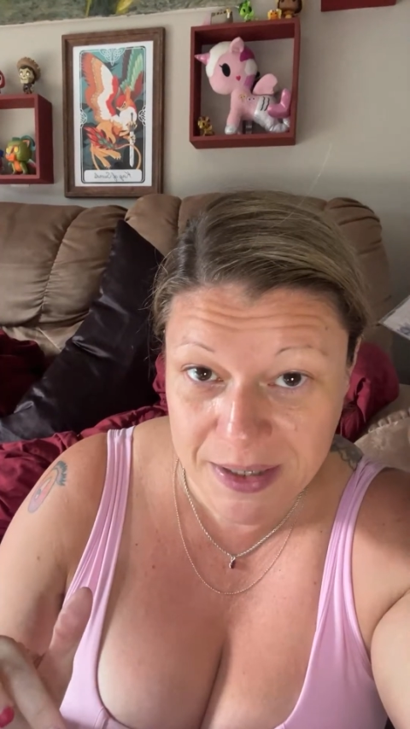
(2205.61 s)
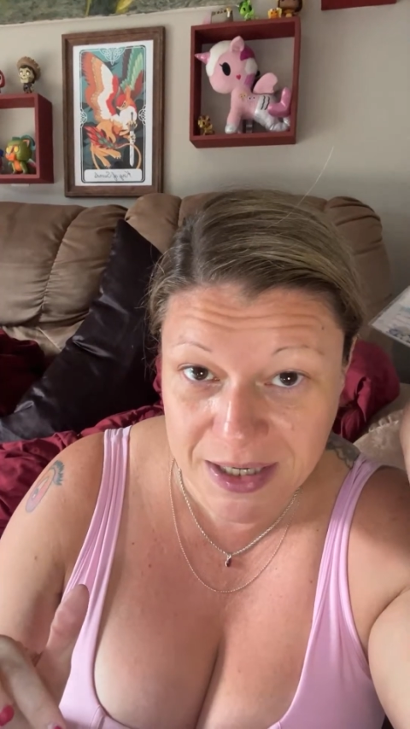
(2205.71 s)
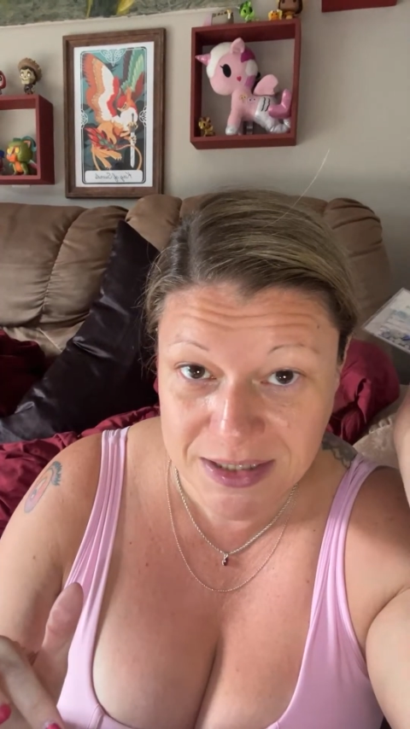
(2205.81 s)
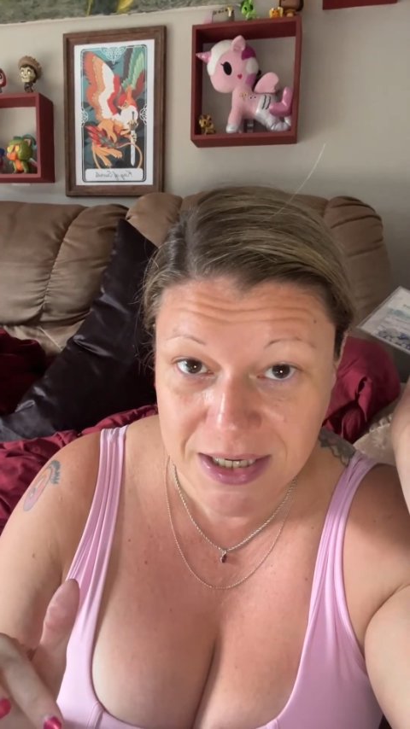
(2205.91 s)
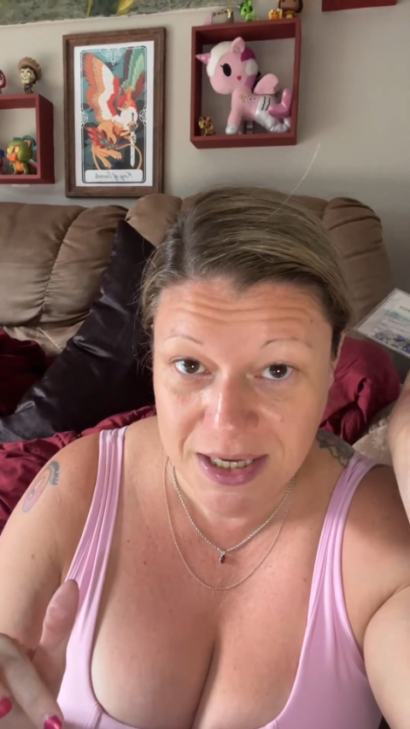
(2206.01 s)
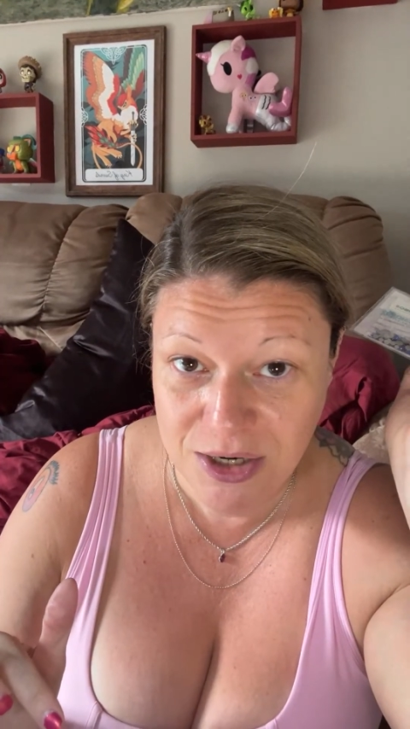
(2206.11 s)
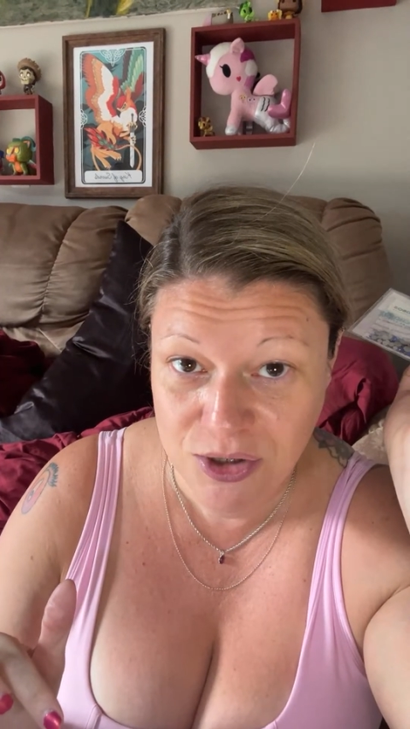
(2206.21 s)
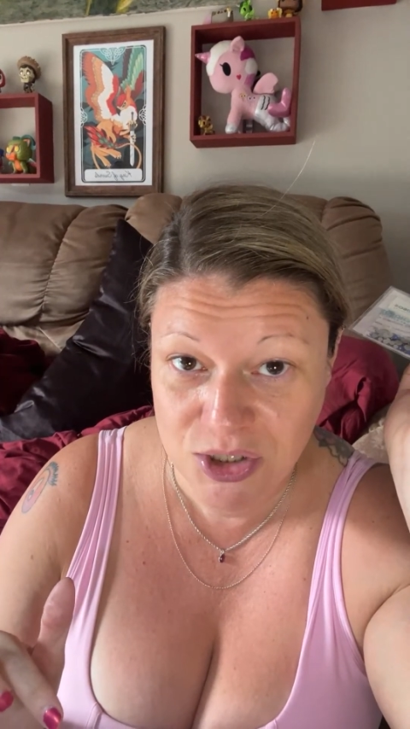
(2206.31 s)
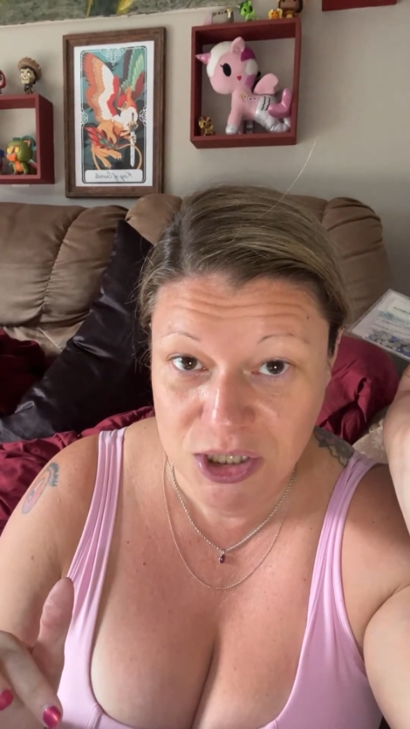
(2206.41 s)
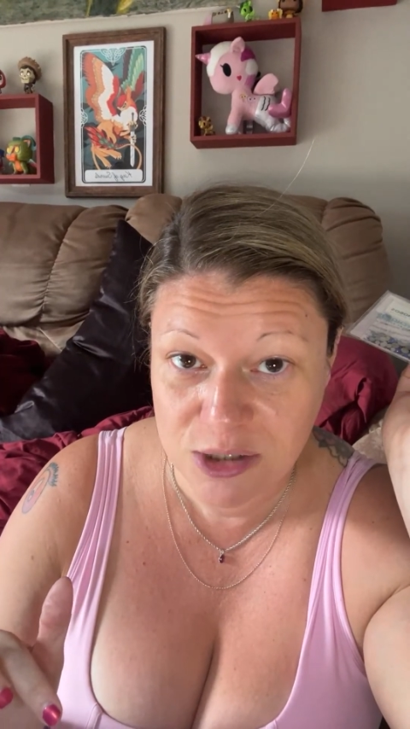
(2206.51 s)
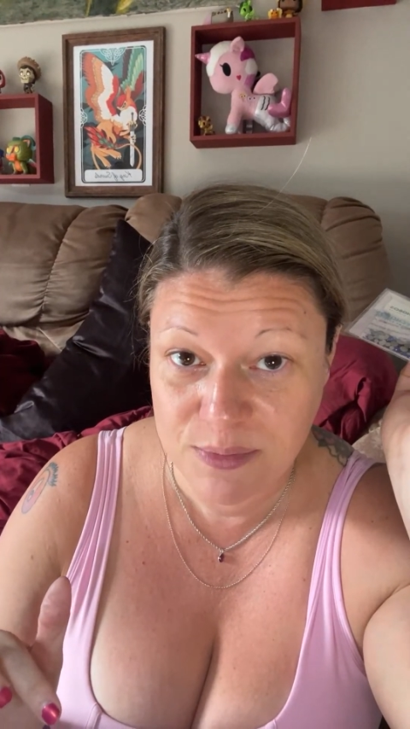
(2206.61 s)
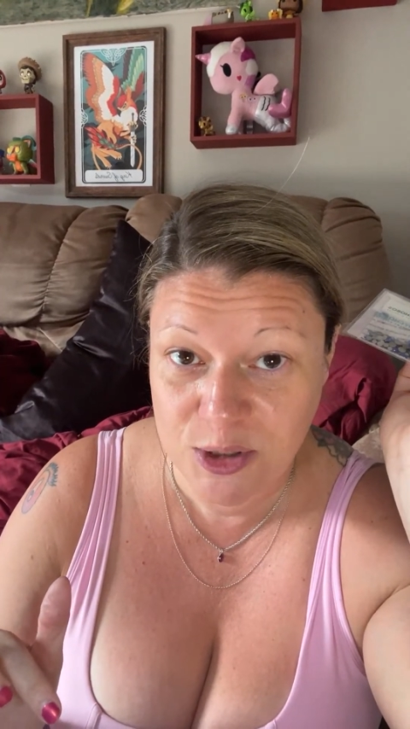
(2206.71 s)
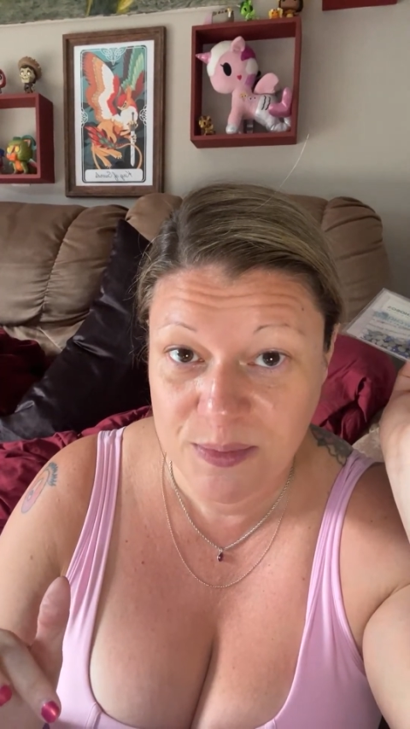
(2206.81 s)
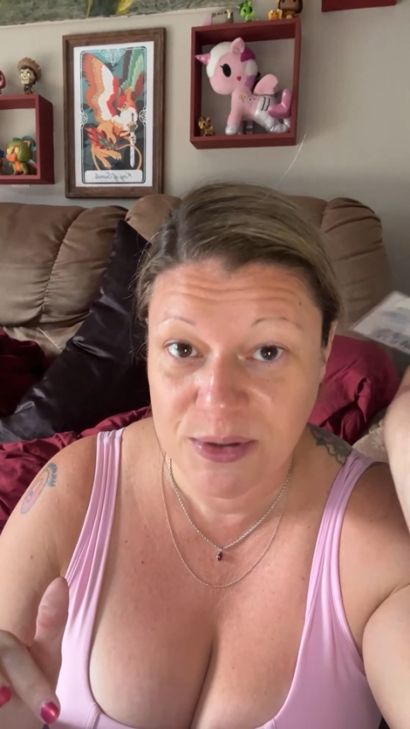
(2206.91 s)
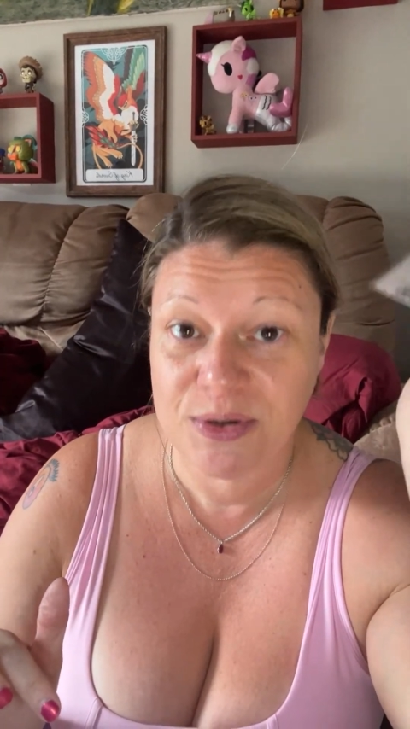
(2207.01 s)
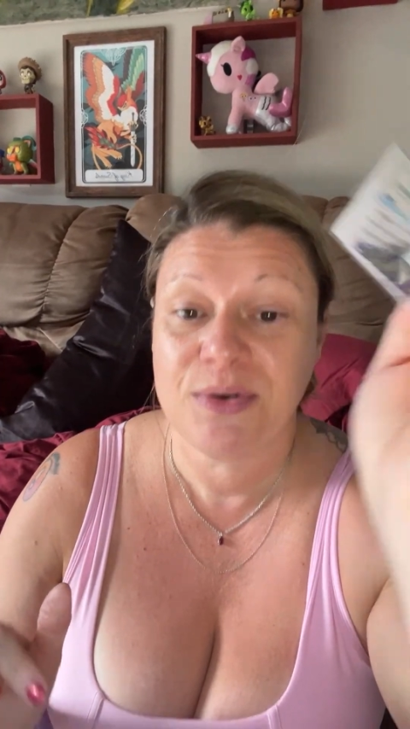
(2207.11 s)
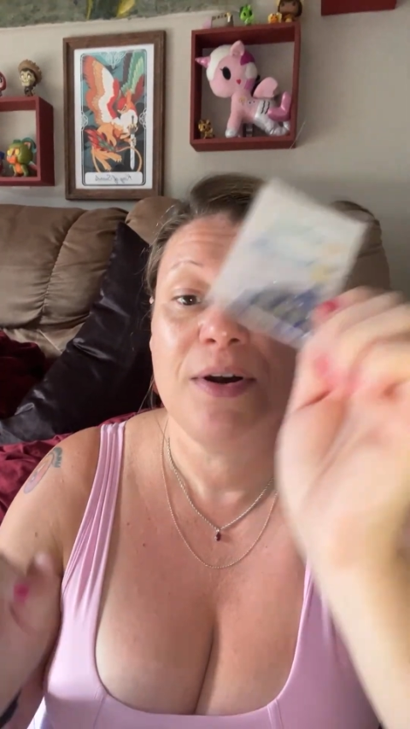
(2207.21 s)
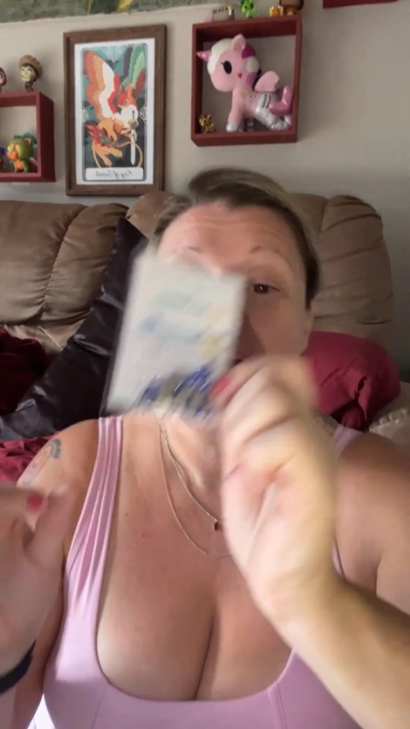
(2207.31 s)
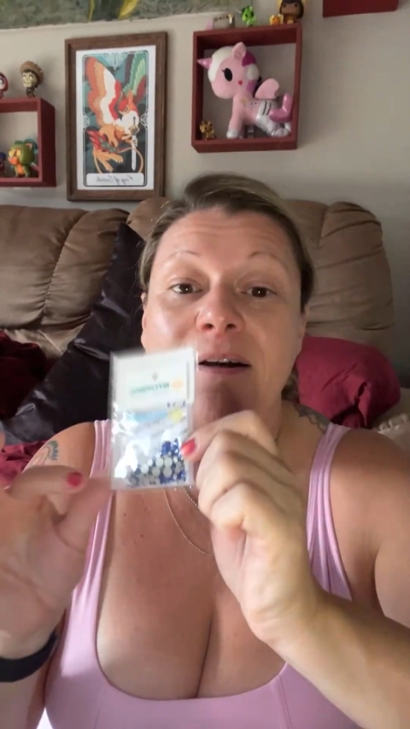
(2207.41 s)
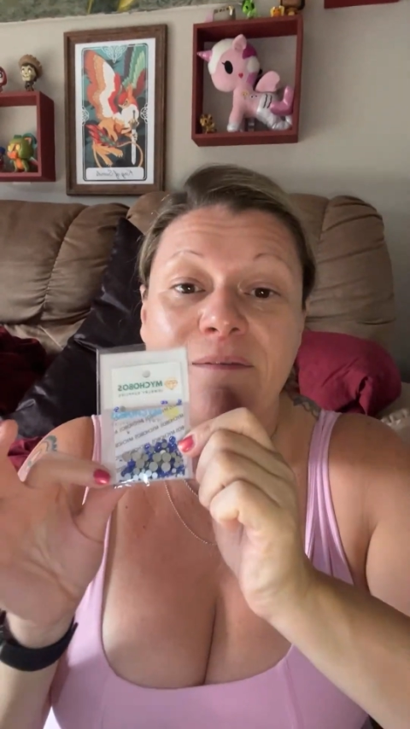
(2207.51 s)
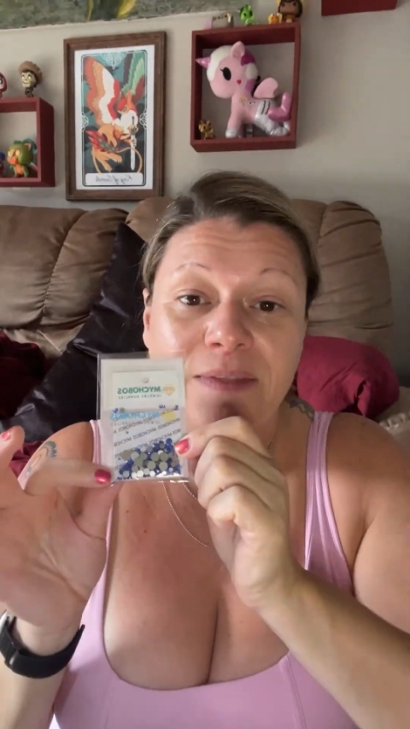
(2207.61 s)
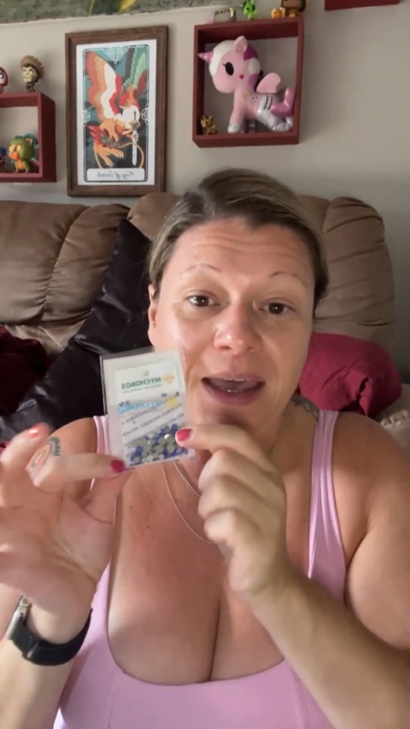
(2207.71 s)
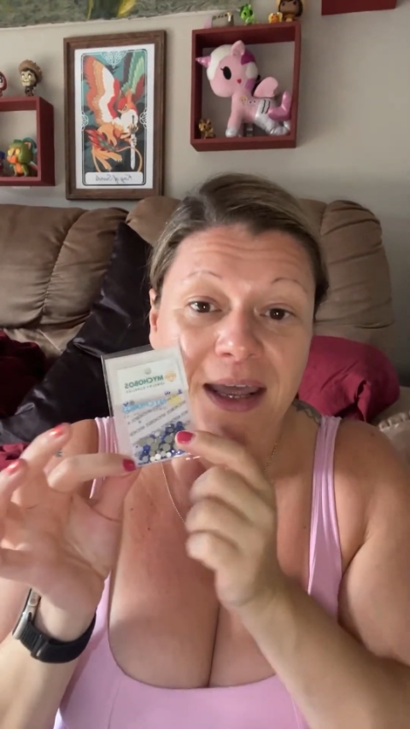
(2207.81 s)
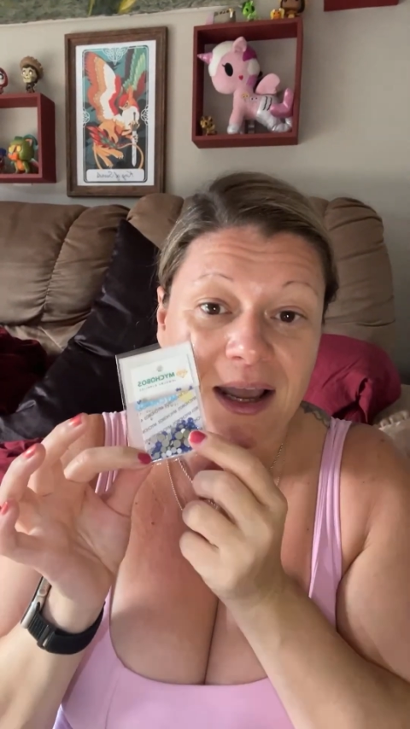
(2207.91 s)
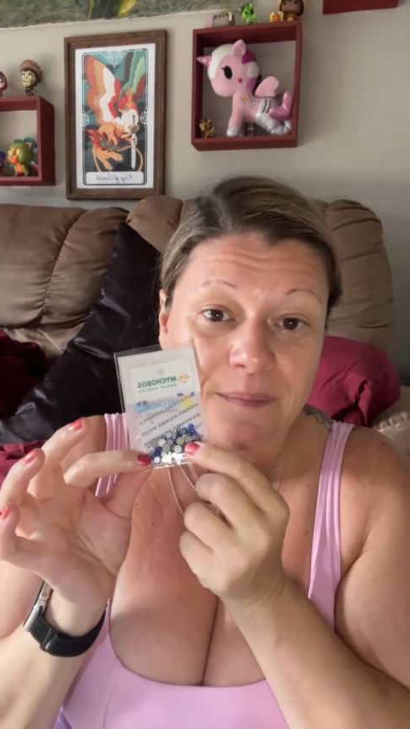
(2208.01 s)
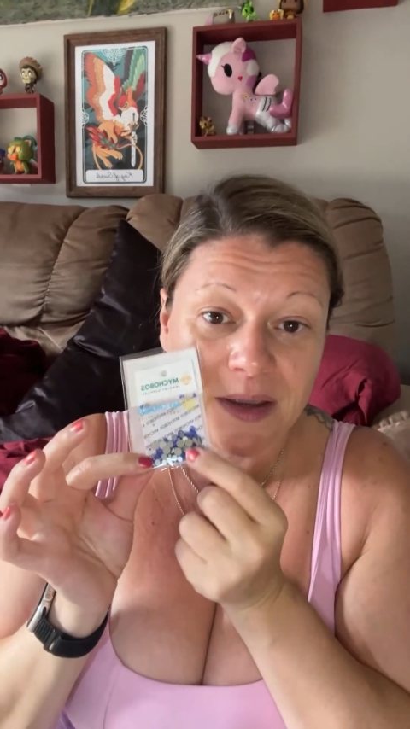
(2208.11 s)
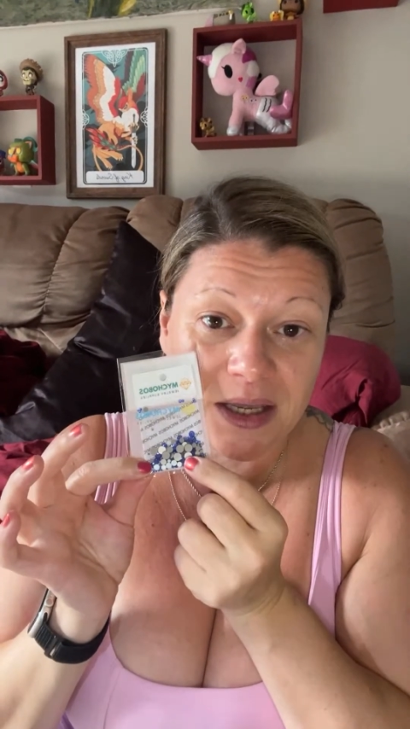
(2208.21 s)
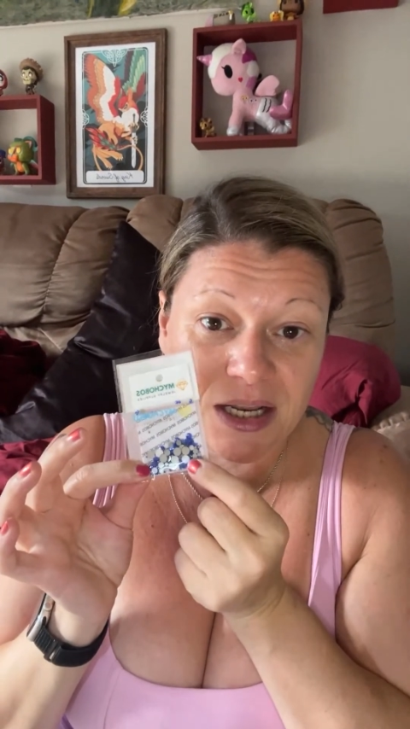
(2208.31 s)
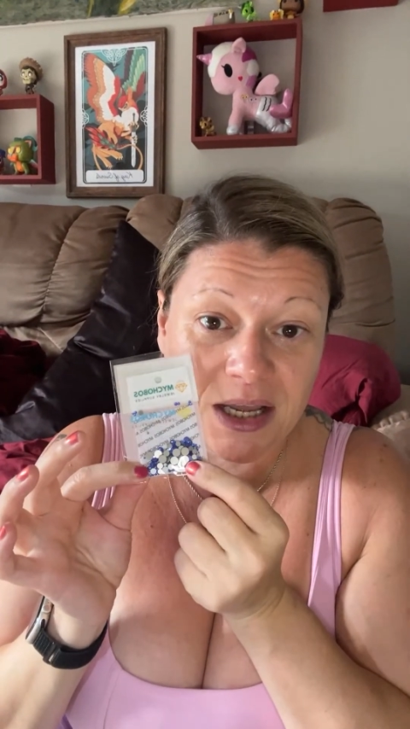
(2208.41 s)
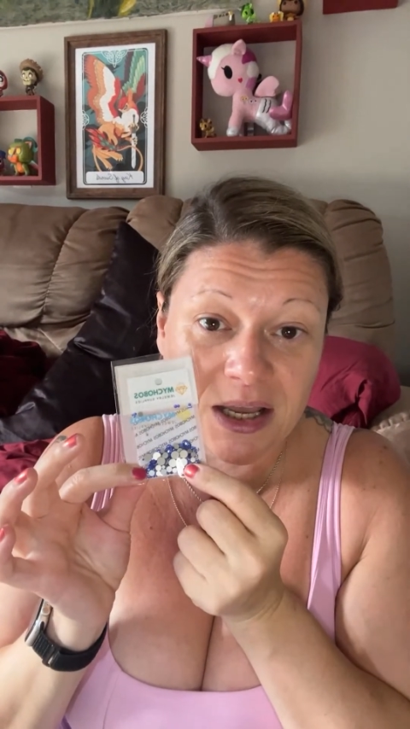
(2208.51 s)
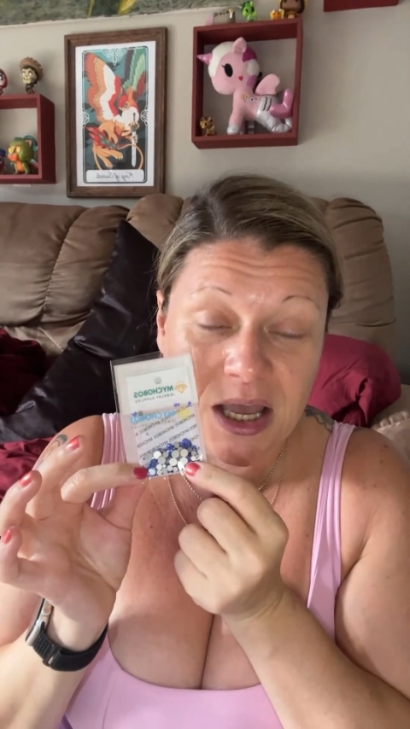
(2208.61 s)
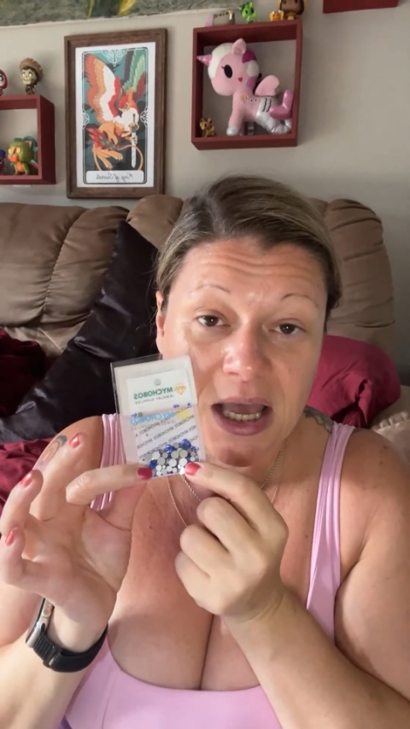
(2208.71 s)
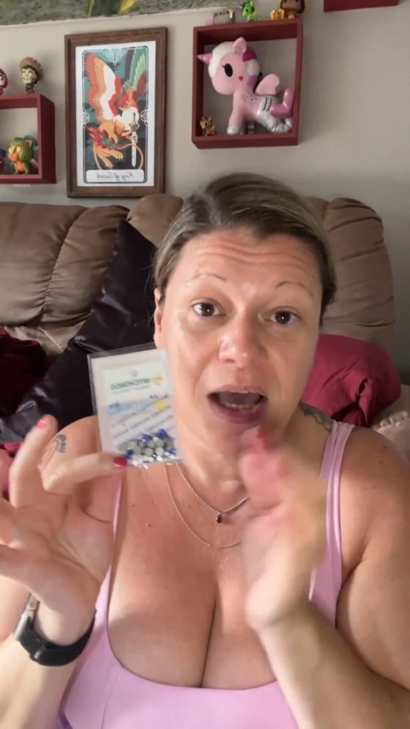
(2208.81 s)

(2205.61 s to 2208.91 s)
Into Energy Labubu that I'm gonna